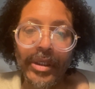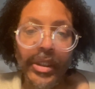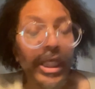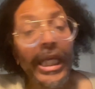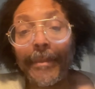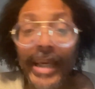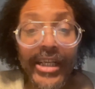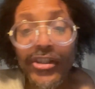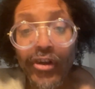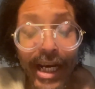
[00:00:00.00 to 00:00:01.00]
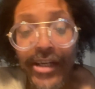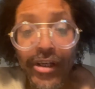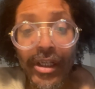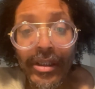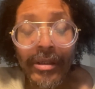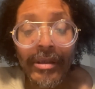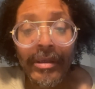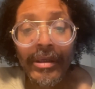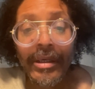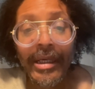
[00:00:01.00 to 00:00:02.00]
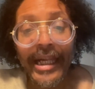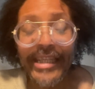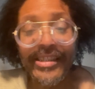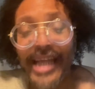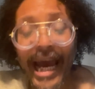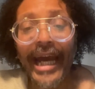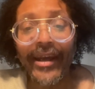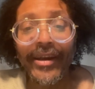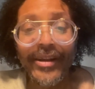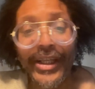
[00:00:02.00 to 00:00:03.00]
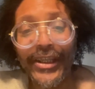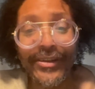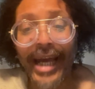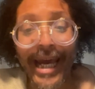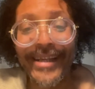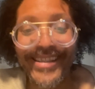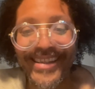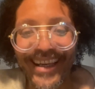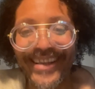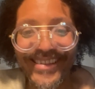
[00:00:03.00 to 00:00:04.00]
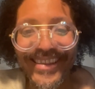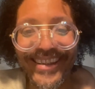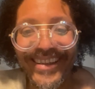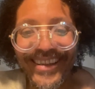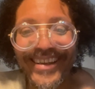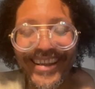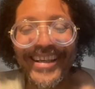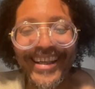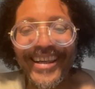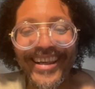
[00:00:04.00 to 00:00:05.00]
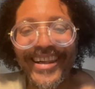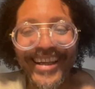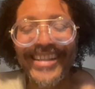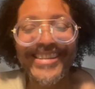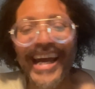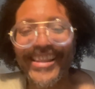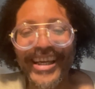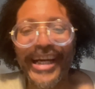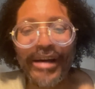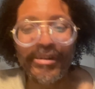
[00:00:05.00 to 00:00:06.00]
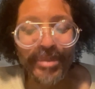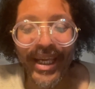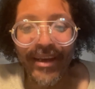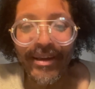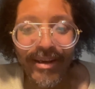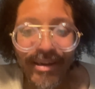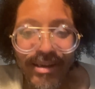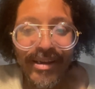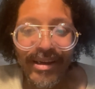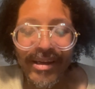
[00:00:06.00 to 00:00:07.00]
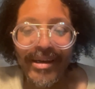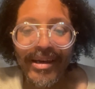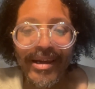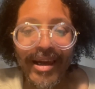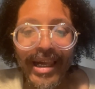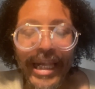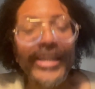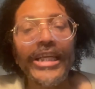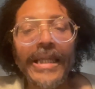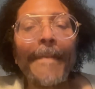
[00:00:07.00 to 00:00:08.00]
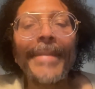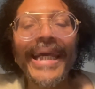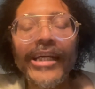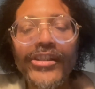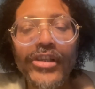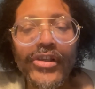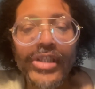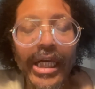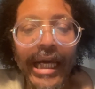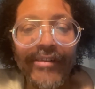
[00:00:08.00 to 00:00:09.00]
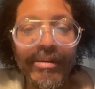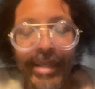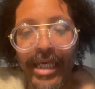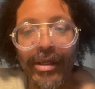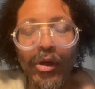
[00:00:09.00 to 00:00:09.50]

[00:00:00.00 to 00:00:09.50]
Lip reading: The administration is not the United States. It's not the government. It just administers the government.